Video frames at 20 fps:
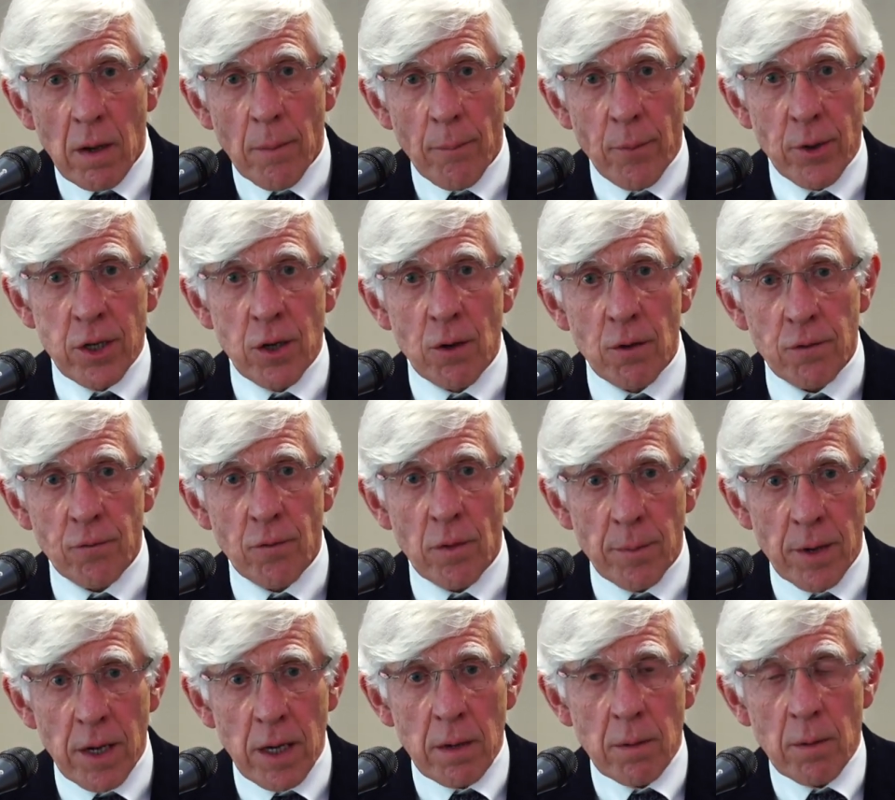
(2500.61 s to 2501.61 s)
produced for
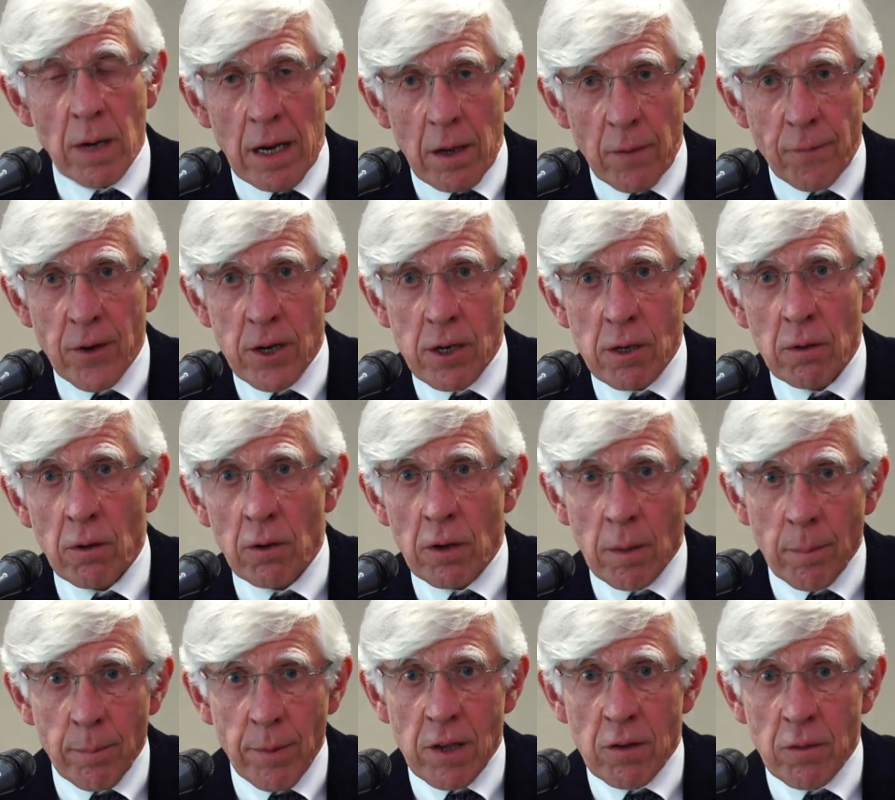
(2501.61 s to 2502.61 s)
me an
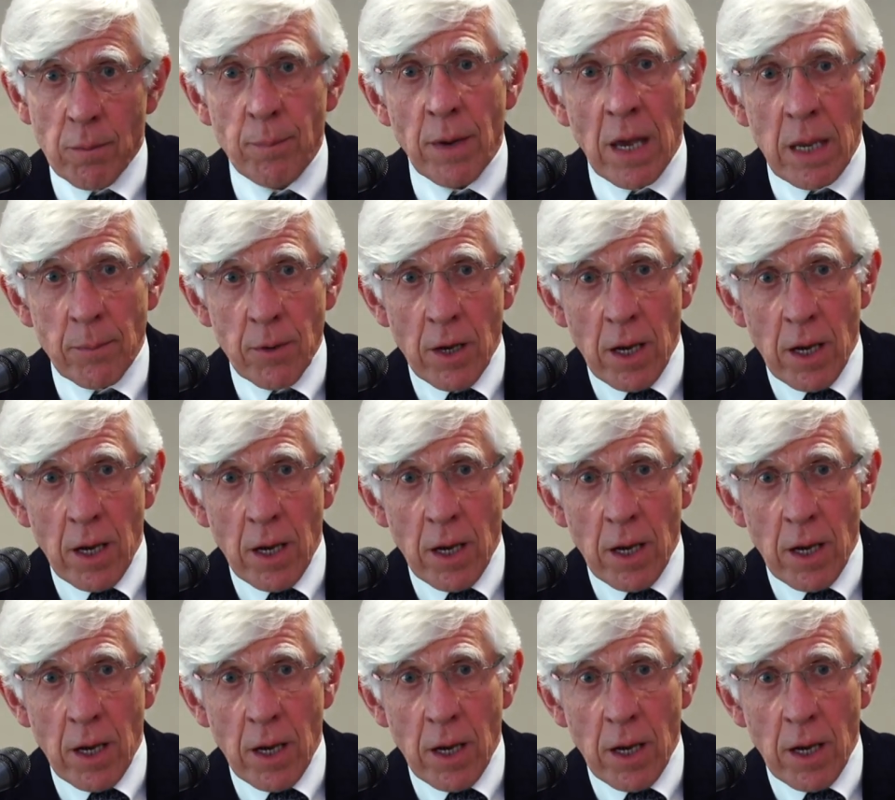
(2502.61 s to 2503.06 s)
official-looking piece of paper